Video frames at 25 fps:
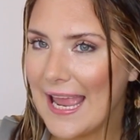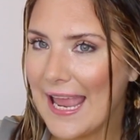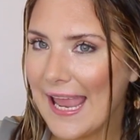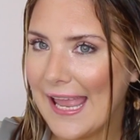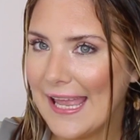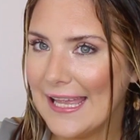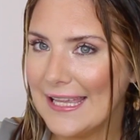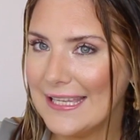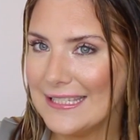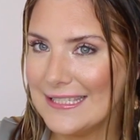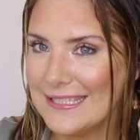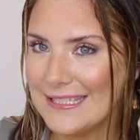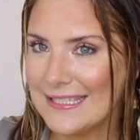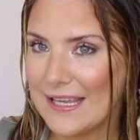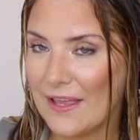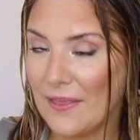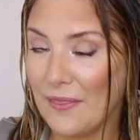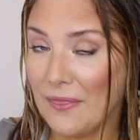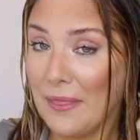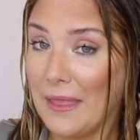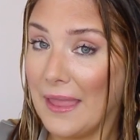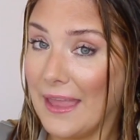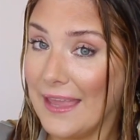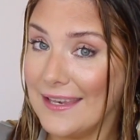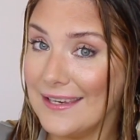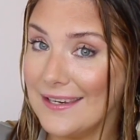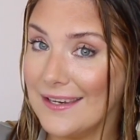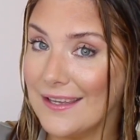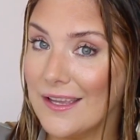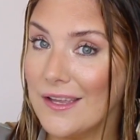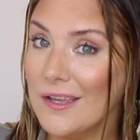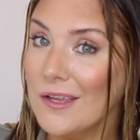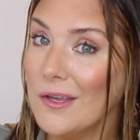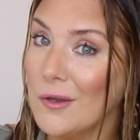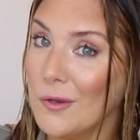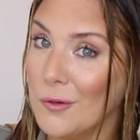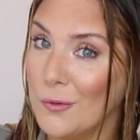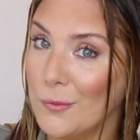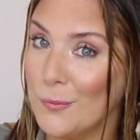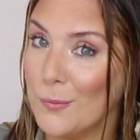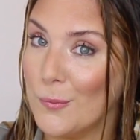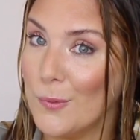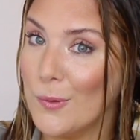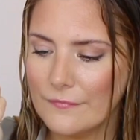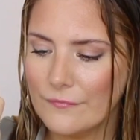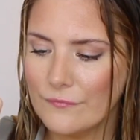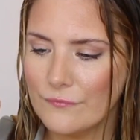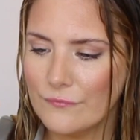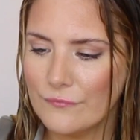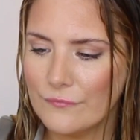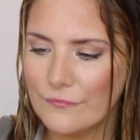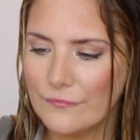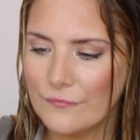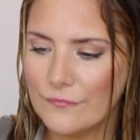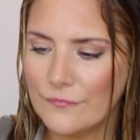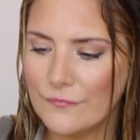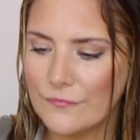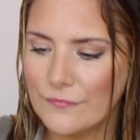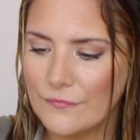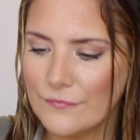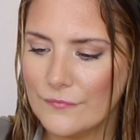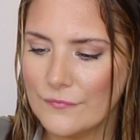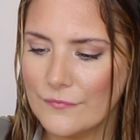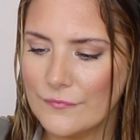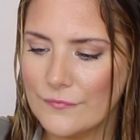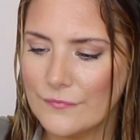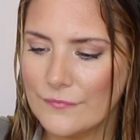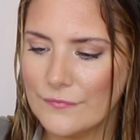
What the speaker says: and then comb through.